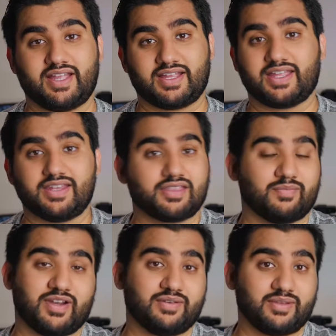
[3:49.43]
again, it's
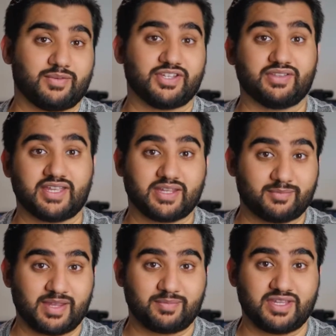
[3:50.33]
better than what you think it
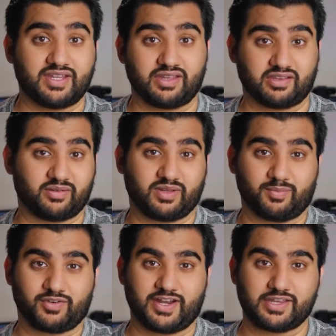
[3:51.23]
might be considering the
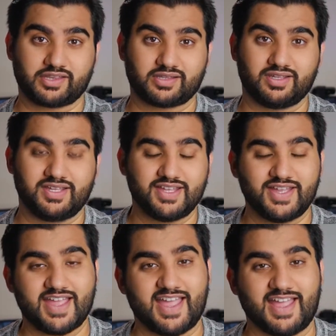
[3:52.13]
price.
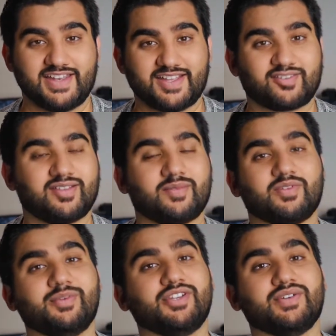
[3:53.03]
And next up,
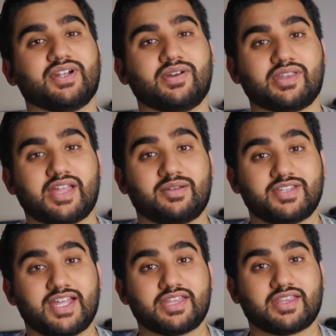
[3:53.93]
we'll be doing our sound
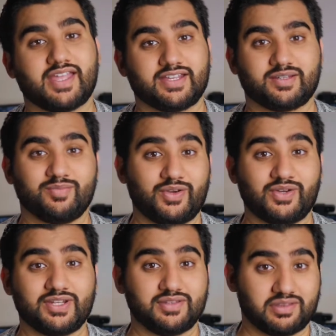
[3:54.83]
test and
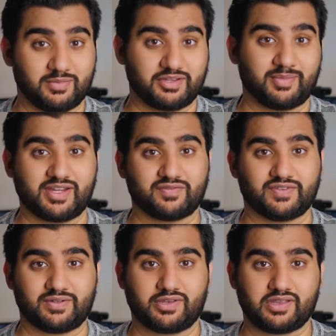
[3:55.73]
comparing it to some other
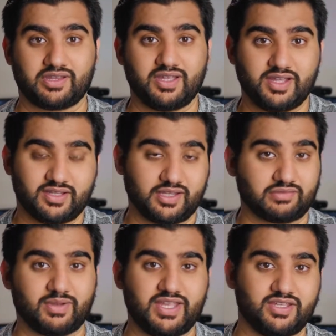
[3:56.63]
microphones. This
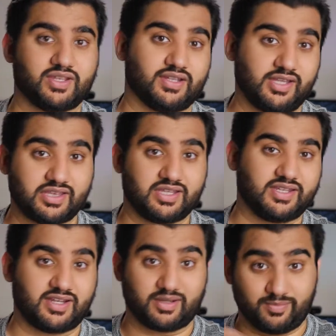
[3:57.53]
way you can
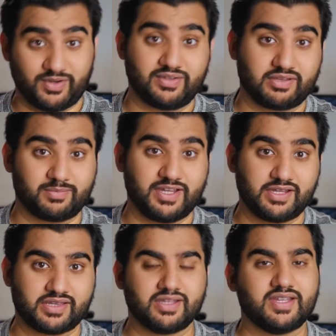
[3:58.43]
listen and compare these
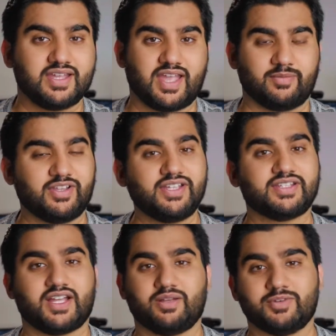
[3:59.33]
mics and really tell